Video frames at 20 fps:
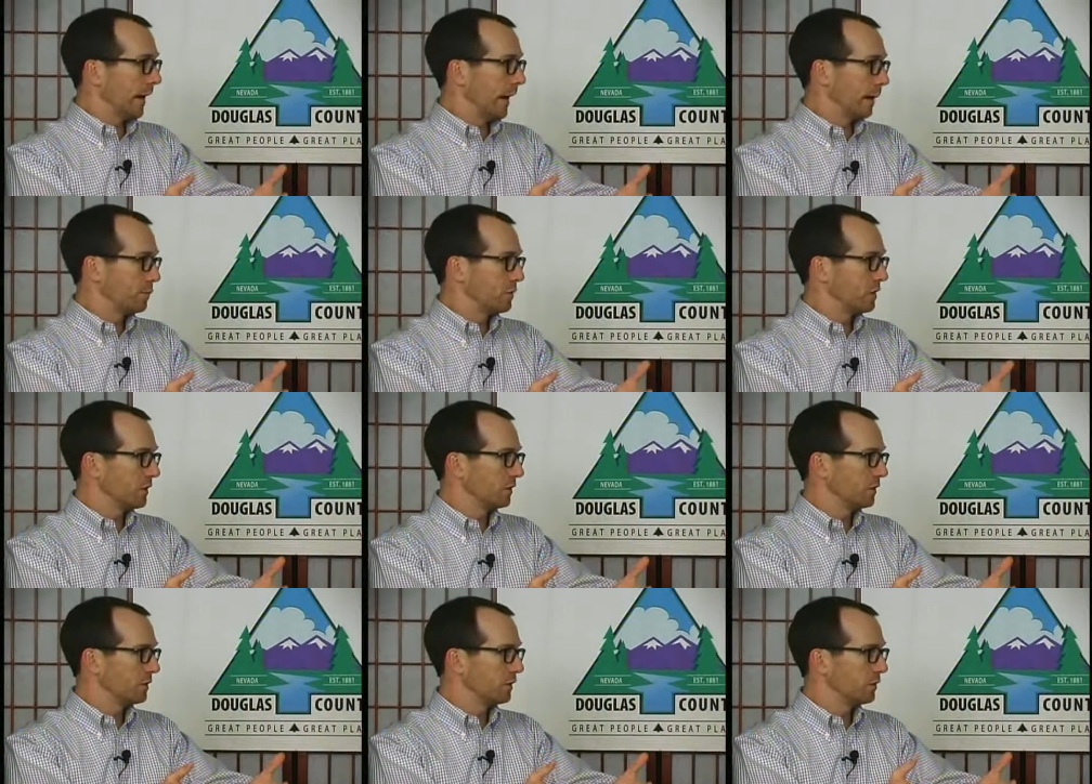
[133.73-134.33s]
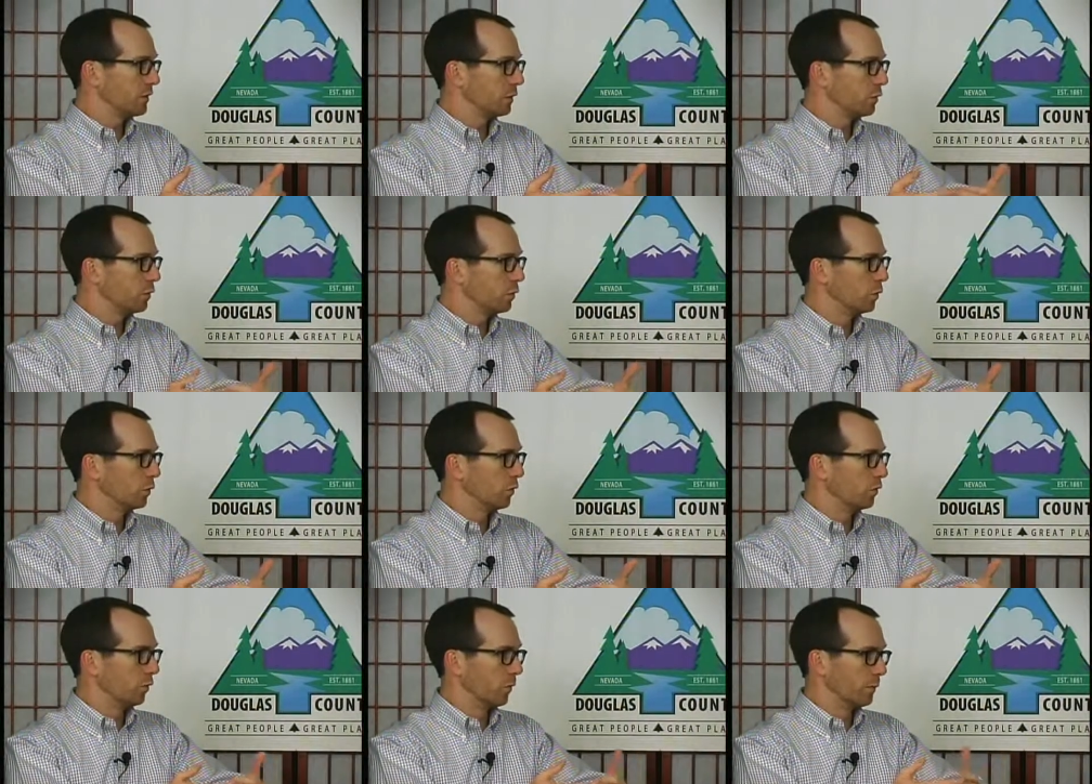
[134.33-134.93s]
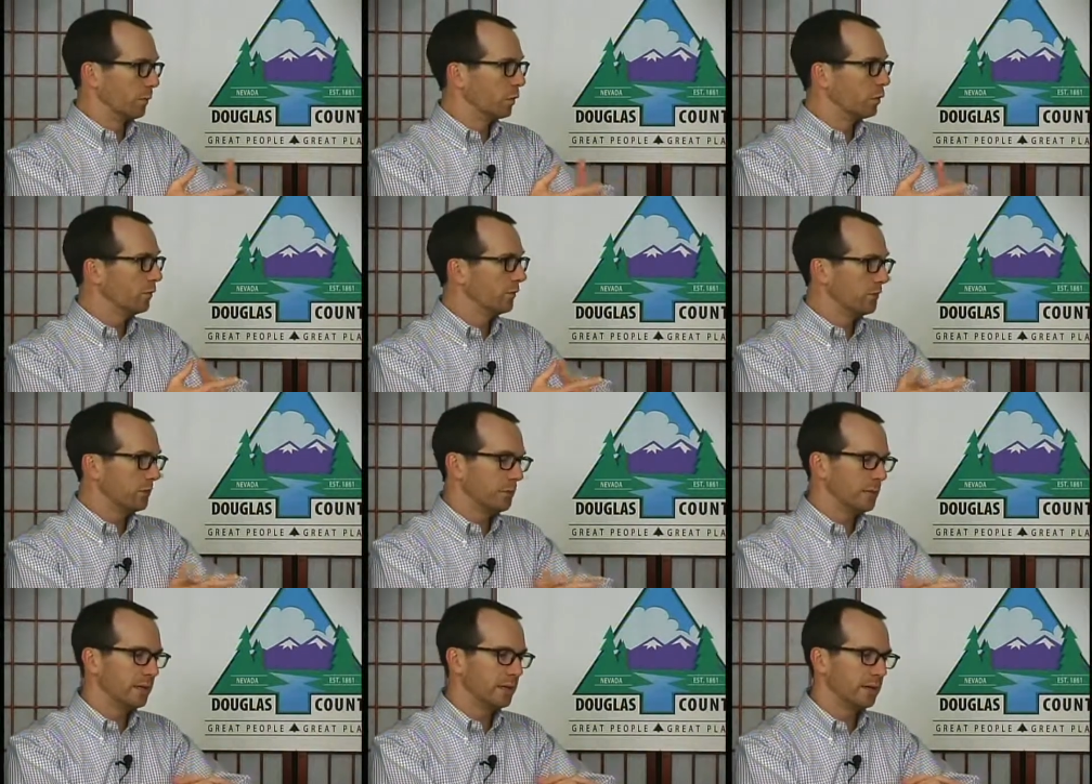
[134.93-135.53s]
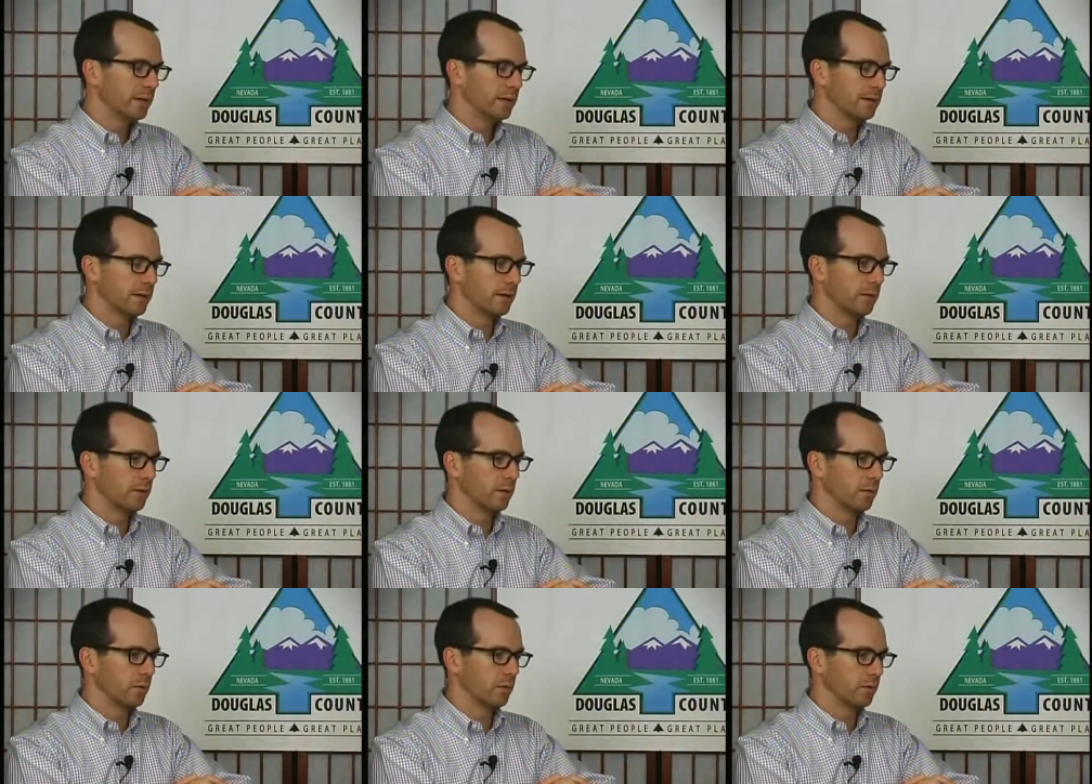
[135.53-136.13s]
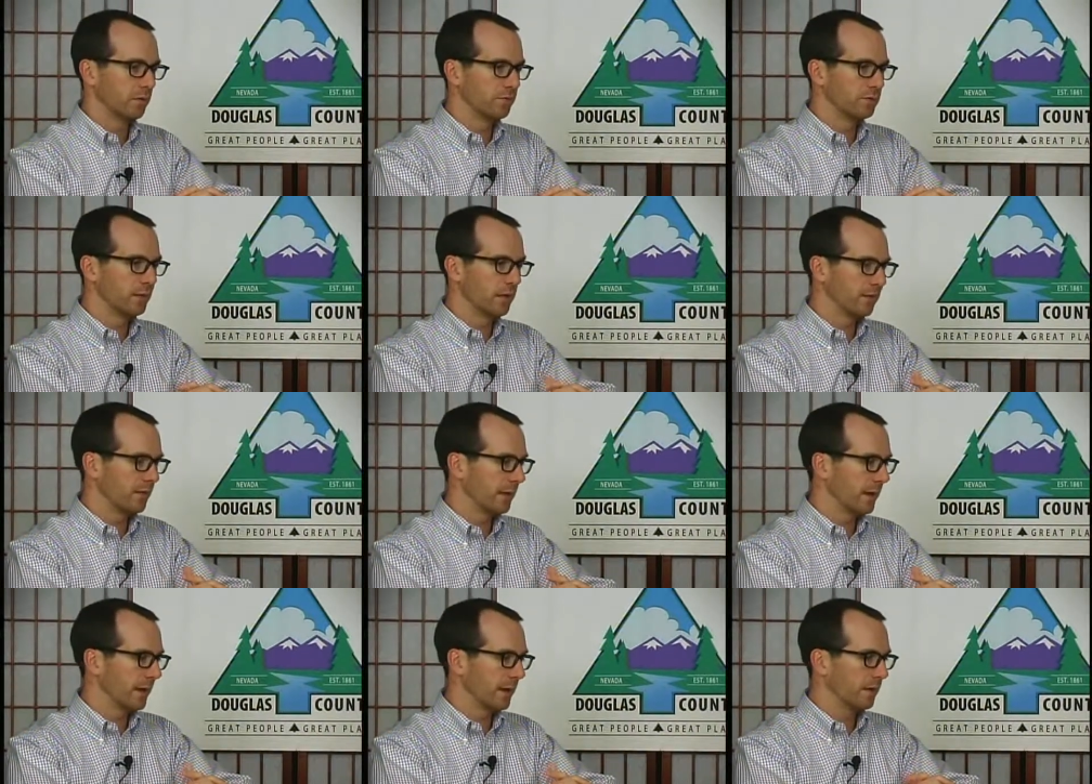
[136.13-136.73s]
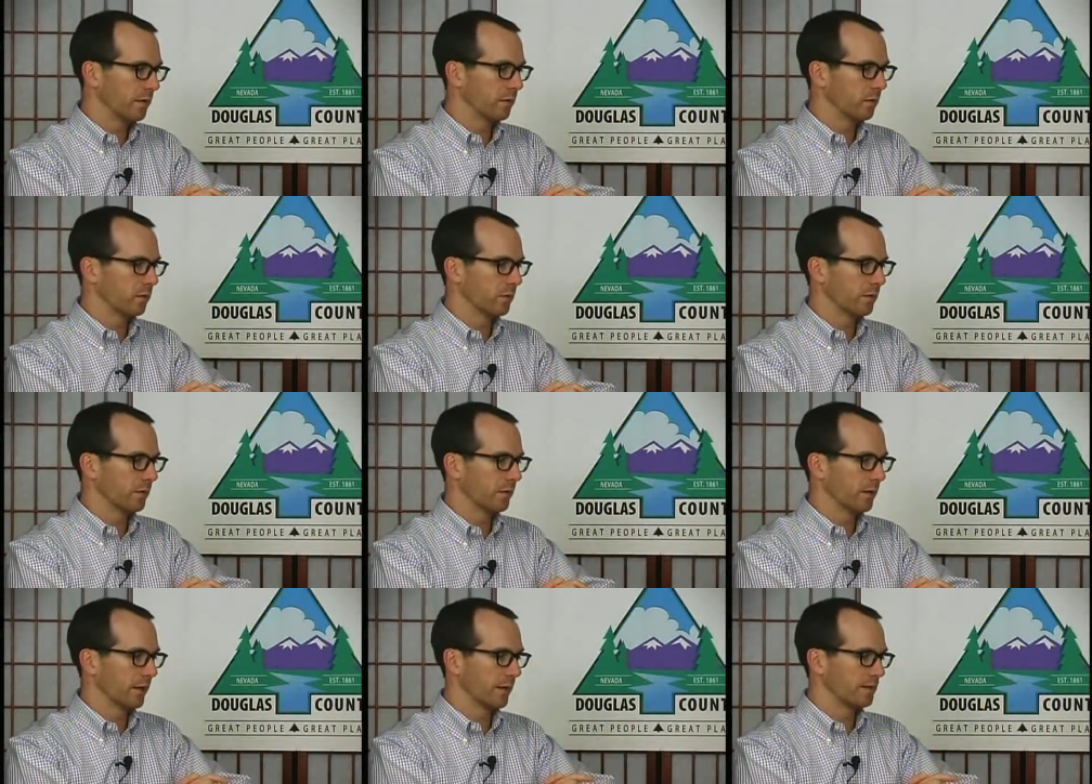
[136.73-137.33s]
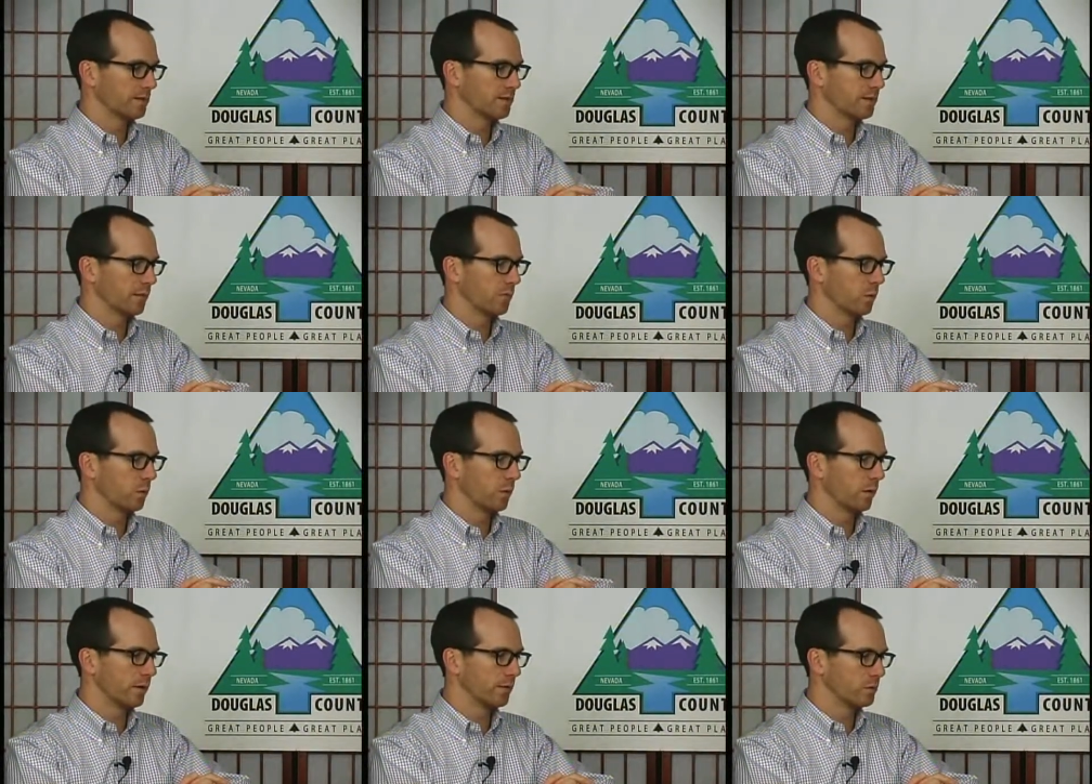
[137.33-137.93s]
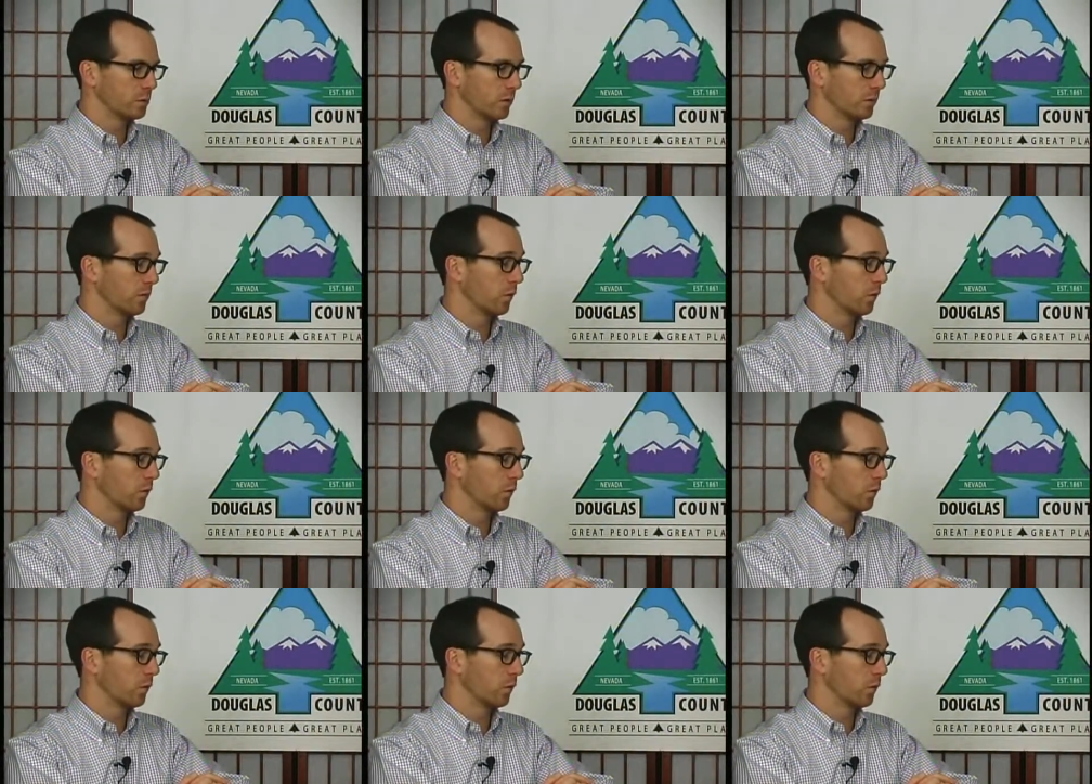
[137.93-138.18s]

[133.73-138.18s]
options to remove the median, and, and we've done that over the last several weeks.